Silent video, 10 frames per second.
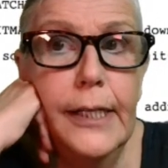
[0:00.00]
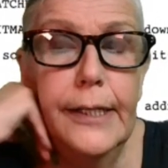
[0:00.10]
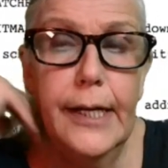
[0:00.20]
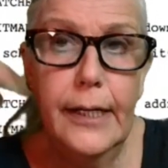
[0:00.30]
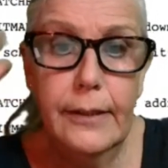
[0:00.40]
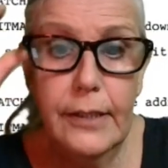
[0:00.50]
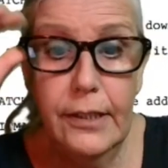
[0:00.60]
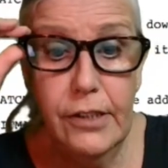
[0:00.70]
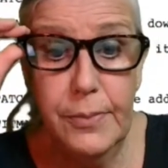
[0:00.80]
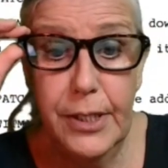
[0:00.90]
that
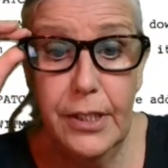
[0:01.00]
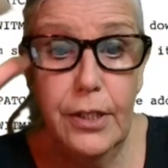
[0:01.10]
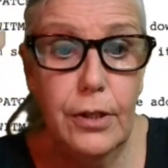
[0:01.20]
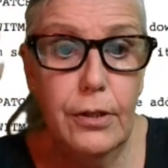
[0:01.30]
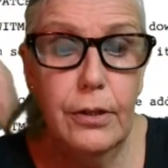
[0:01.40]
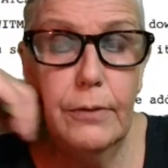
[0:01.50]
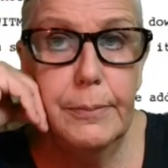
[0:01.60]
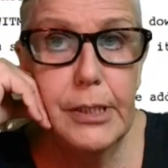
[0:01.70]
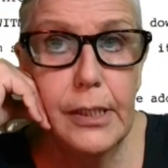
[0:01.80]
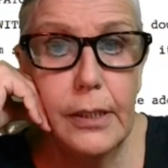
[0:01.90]
Cleo Smith, a little girl who went
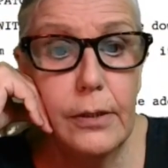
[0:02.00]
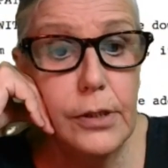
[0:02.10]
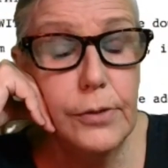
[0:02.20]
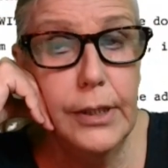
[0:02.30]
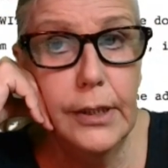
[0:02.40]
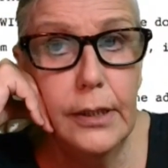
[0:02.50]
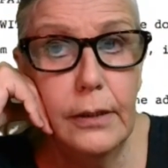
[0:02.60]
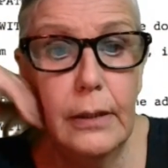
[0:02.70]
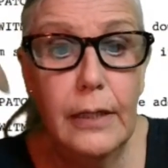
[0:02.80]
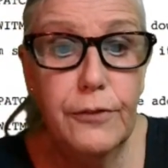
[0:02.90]
missing in
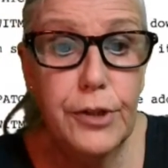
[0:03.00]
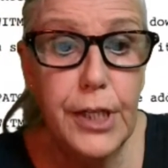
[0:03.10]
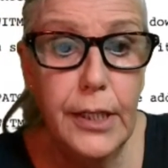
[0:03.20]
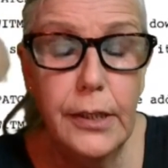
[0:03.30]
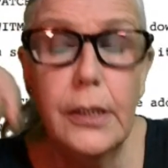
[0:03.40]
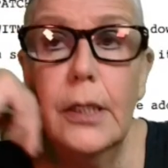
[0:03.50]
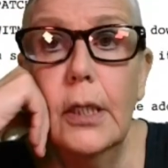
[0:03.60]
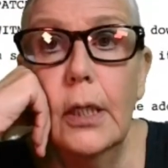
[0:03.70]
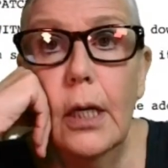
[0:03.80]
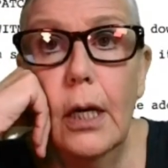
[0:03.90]
Australia out of her tent
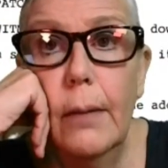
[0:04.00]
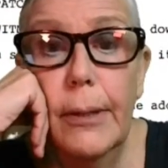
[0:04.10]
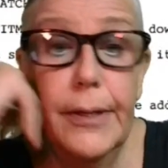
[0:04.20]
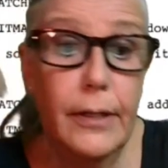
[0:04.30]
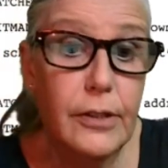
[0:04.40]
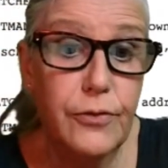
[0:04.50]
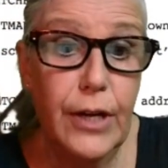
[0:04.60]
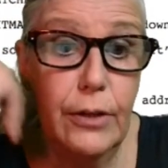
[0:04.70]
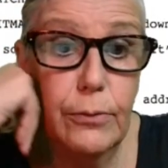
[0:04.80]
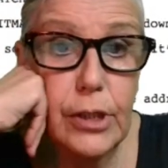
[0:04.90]
um, and then is
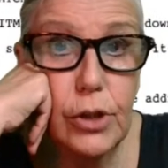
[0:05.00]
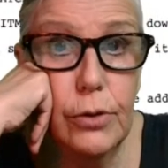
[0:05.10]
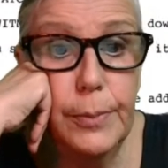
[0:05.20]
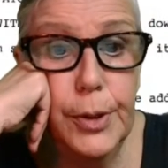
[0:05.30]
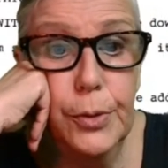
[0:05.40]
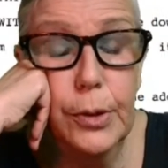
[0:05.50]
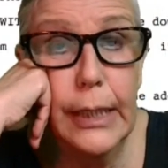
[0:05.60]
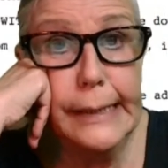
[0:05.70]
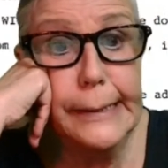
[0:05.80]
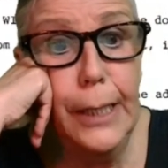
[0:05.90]
found with this creepy dude who
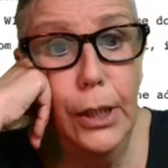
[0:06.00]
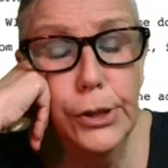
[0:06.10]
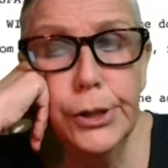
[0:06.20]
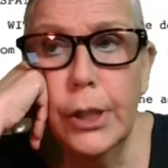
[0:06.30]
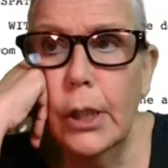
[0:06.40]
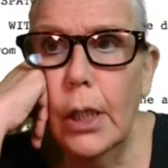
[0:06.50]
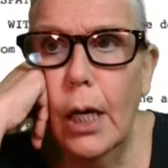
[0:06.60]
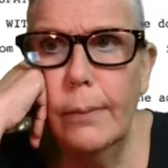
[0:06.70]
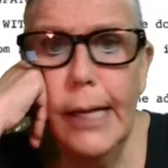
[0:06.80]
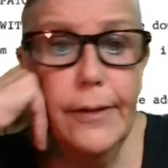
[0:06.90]
likes dolls.
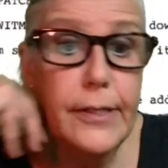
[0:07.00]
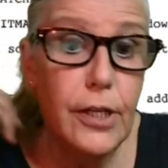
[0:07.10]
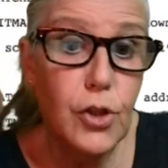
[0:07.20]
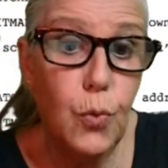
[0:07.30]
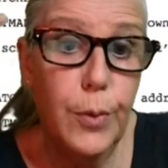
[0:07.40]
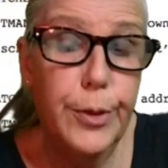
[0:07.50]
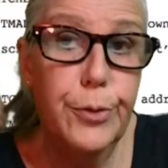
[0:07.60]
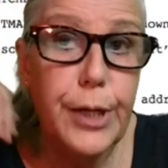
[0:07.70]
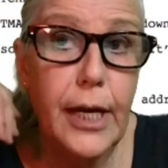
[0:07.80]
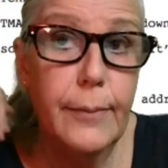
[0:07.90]
Um, now they say there's a woman
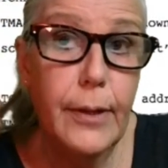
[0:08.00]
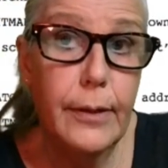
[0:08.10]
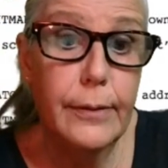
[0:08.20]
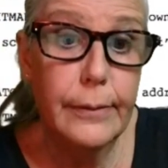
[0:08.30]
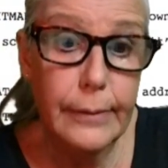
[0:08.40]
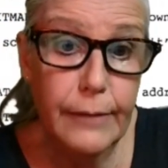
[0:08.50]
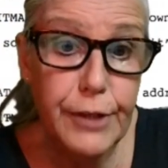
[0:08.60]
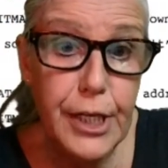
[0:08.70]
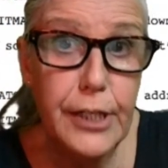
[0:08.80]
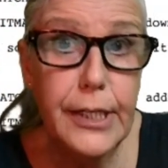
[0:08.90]
who came
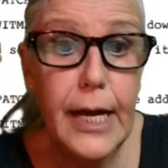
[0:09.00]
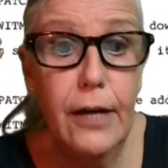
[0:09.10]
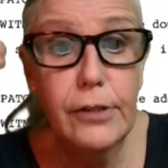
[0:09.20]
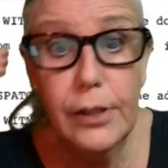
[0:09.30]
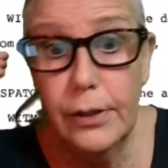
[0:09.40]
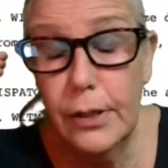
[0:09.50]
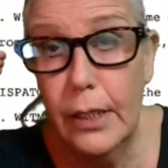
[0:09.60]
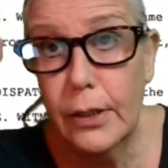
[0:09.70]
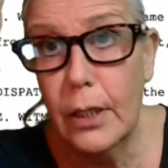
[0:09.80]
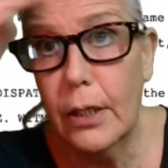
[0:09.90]
every day to the house and,
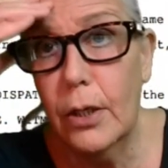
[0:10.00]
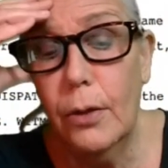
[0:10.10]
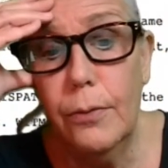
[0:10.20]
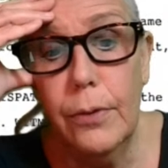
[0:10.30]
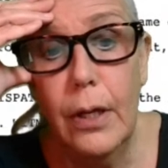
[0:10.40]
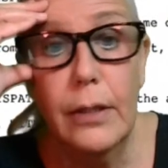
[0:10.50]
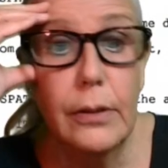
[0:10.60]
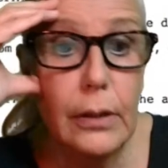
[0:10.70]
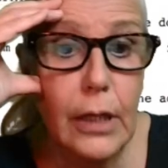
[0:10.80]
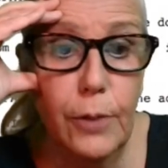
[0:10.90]
and, and clothed
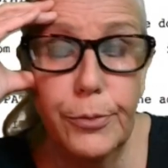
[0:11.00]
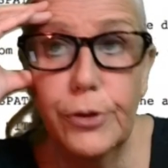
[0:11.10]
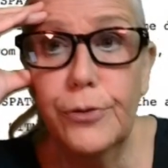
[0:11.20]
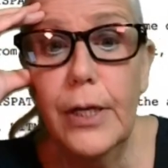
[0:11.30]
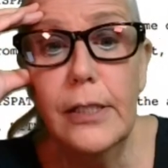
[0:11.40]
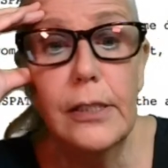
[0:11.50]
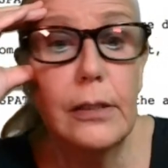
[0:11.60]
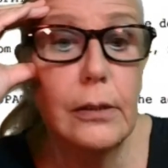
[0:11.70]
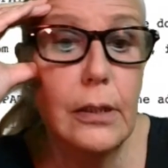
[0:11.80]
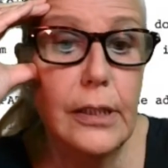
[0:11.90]
and helped her dress
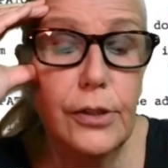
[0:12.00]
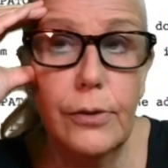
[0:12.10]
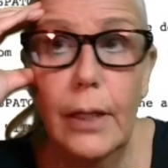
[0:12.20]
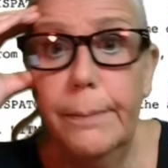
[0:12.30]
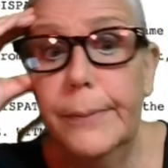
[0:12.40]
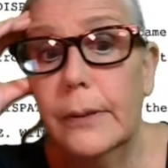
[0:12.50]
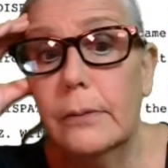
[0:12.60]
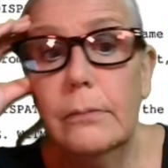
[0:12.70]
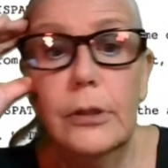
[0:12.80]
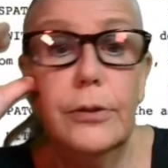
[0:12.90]
and cleaned her up
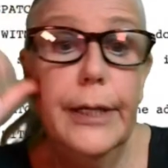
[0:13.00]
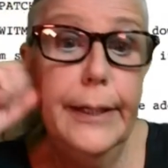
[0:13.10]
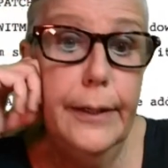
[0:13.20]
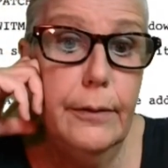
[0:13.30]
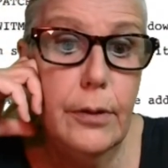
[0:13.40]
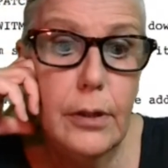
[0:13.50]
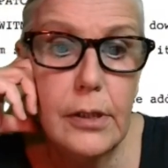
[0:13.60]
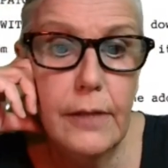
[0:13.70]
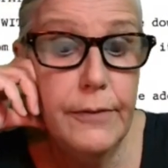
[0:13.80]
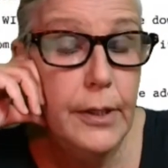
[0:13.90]
and did her hair and all that stuff.